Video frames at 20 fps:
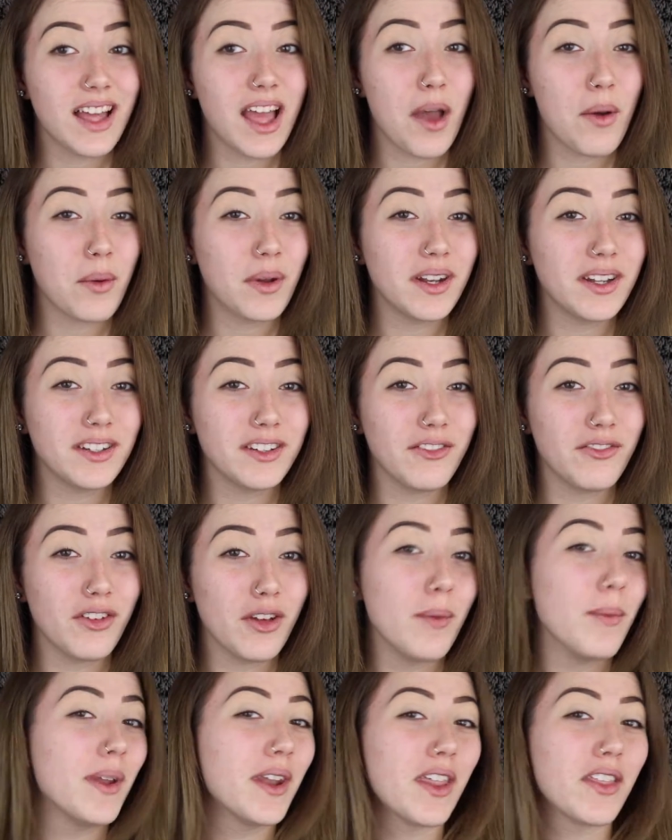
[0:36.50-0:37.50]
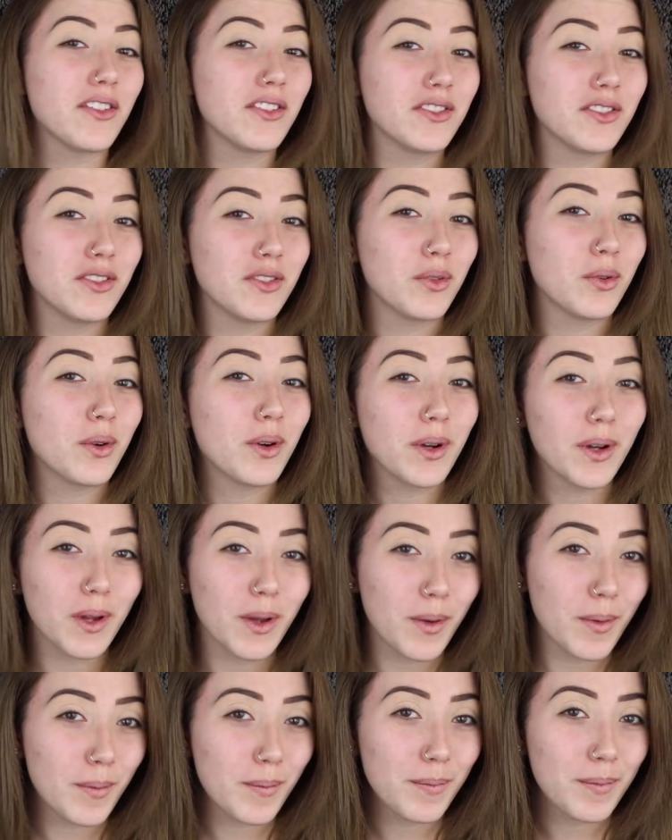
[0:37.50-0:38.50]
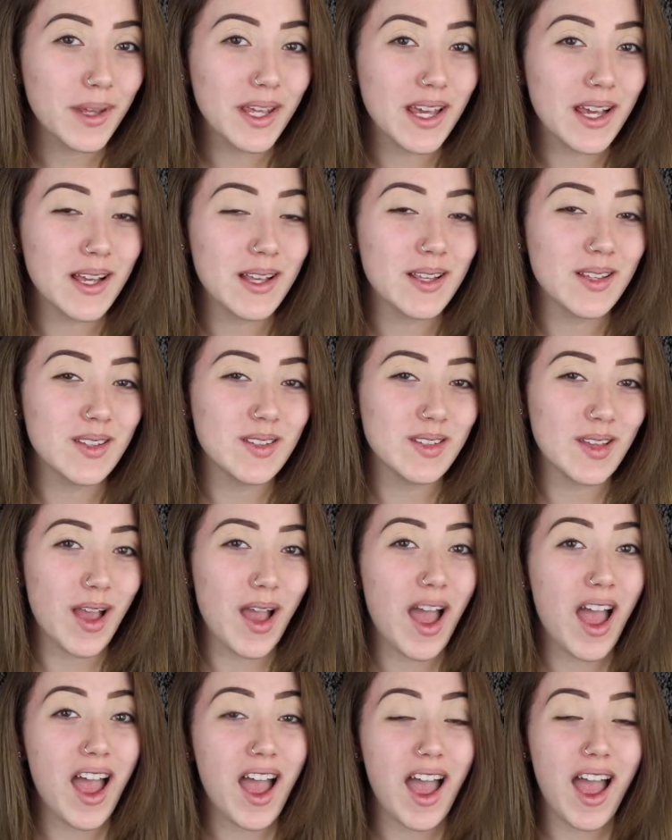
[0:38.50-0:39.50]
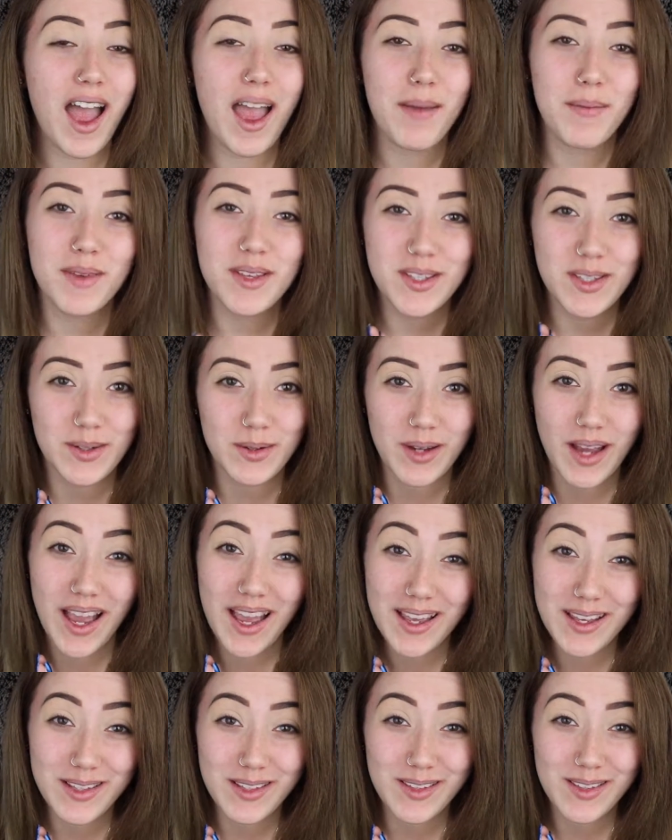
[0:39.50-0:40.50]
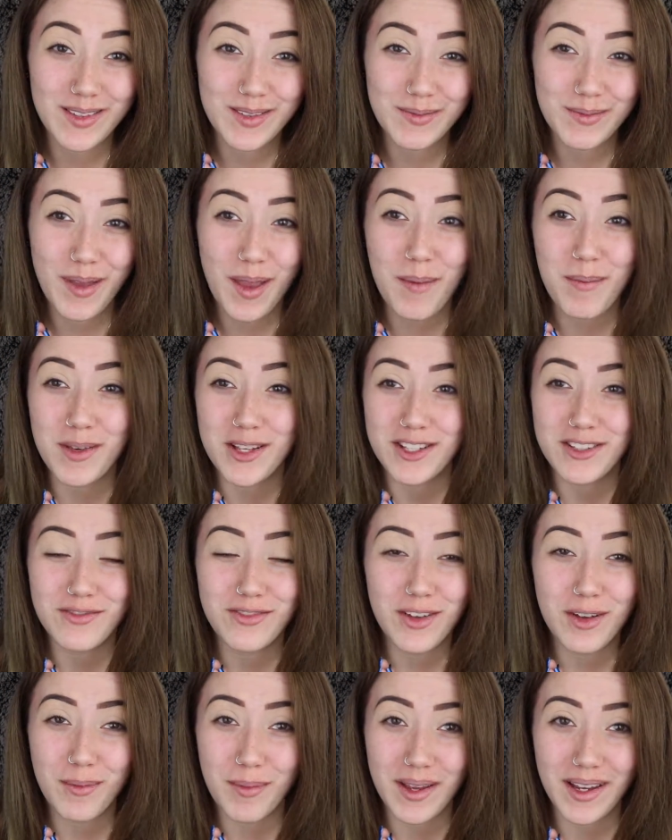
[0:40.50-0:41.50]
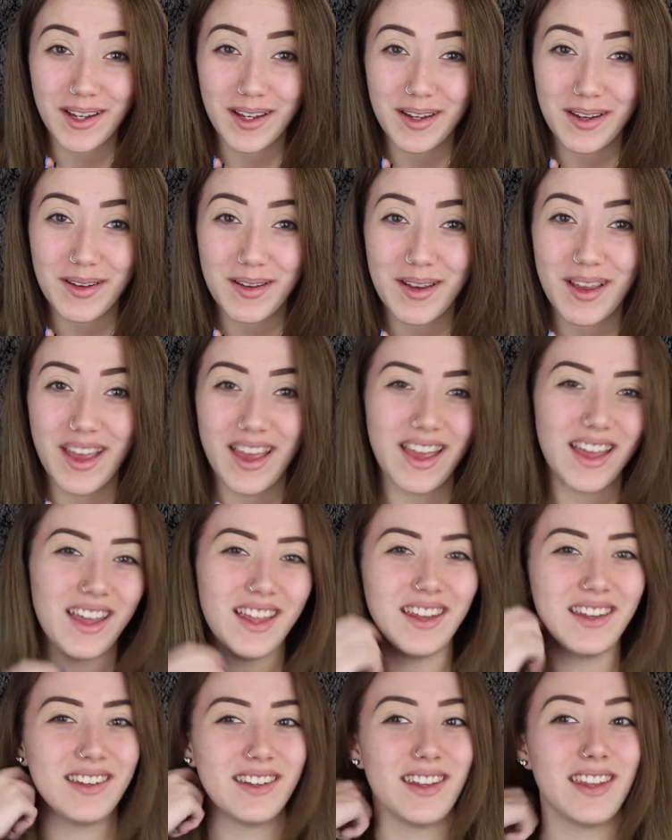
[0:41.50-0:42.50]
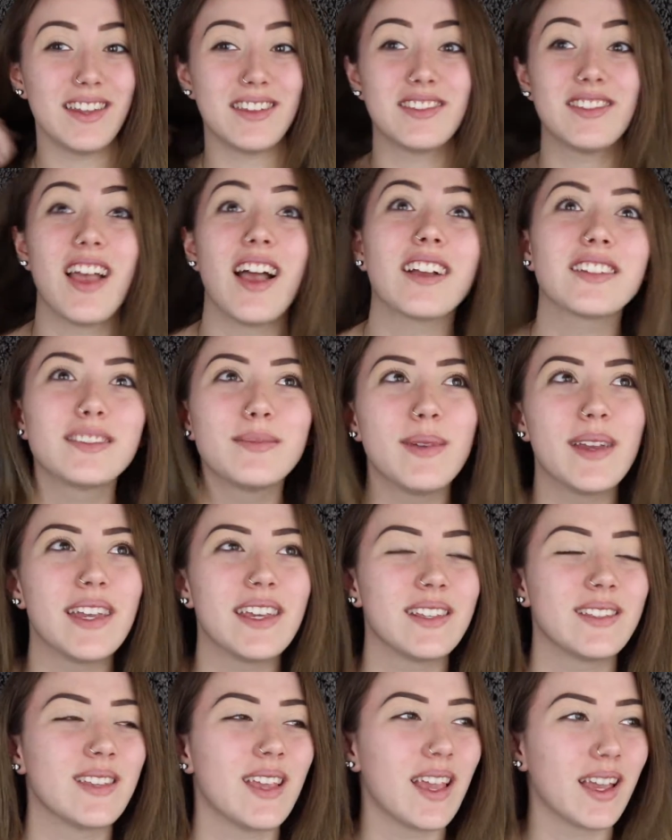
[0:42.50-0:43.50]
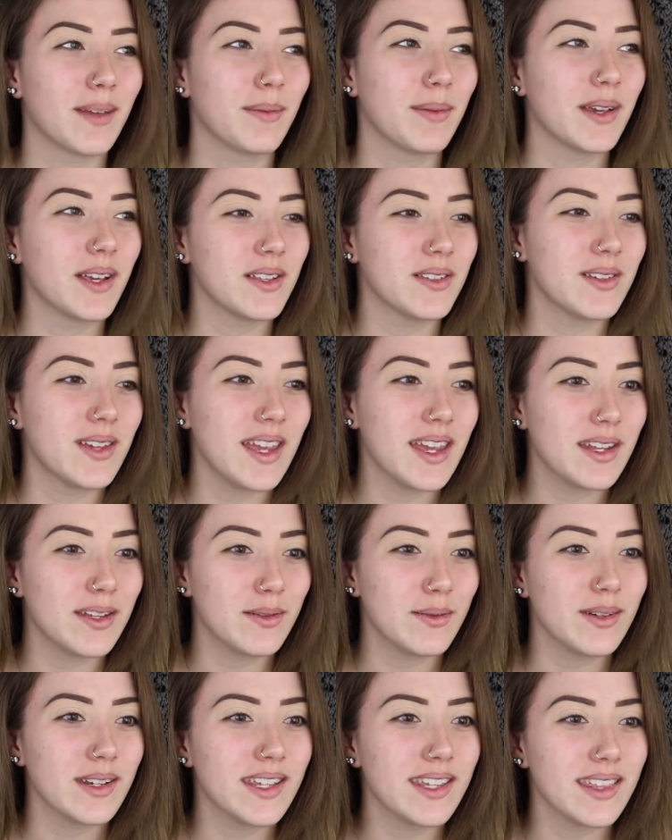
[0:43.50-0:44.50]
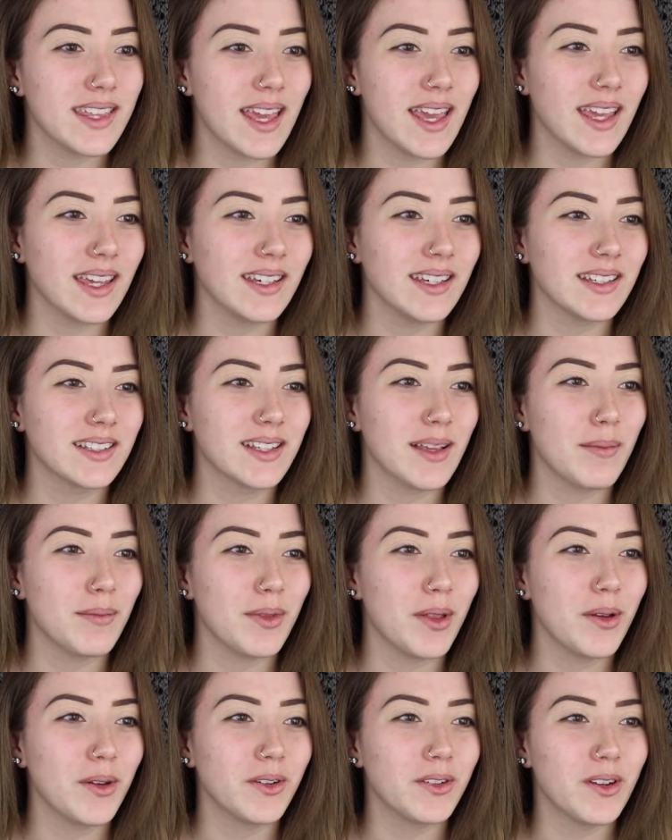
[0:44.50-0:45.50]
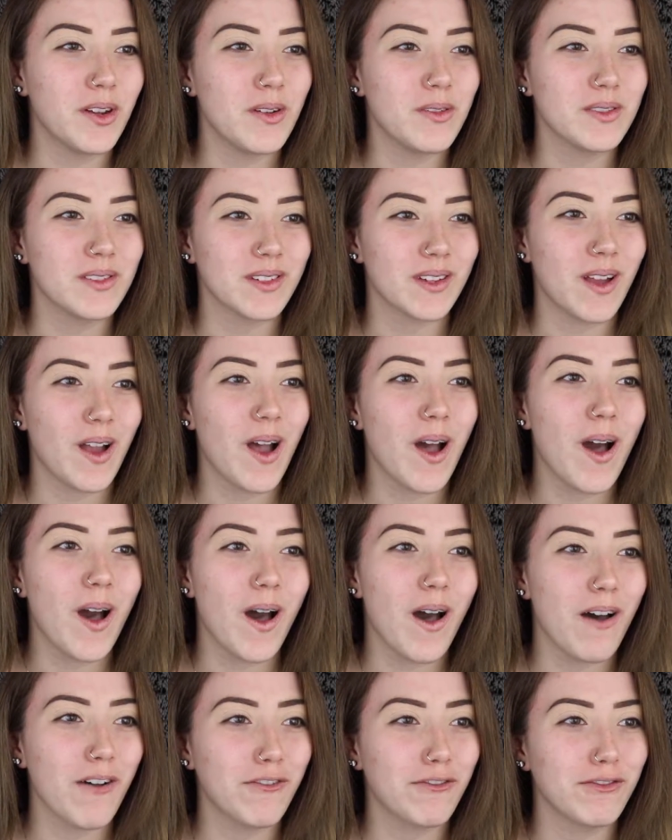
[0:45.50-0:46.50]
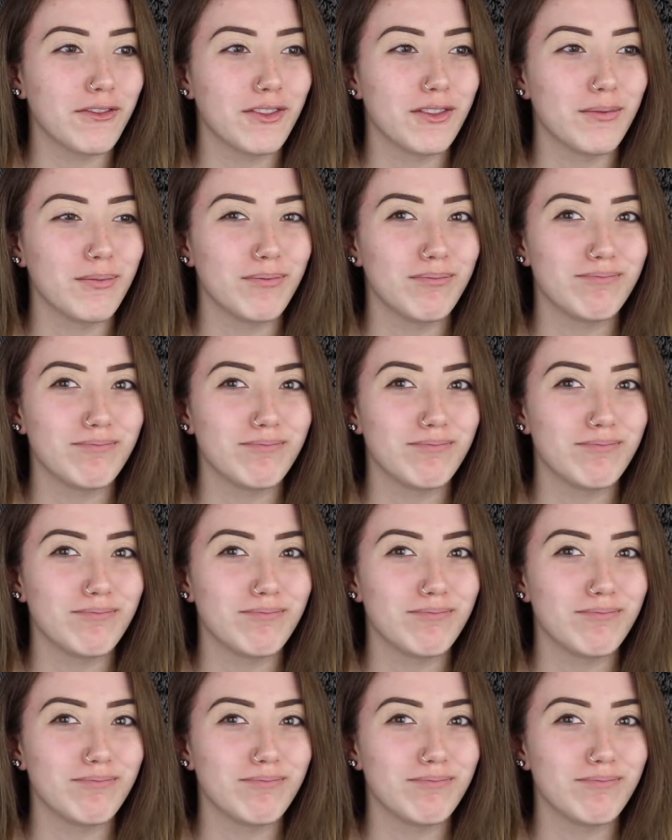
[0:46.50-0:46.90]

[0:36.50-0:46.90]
I wanted to film another tutorial because I miss you guys. I miss filming and it sucks being sick because you can't do anything except blow your nose and cough.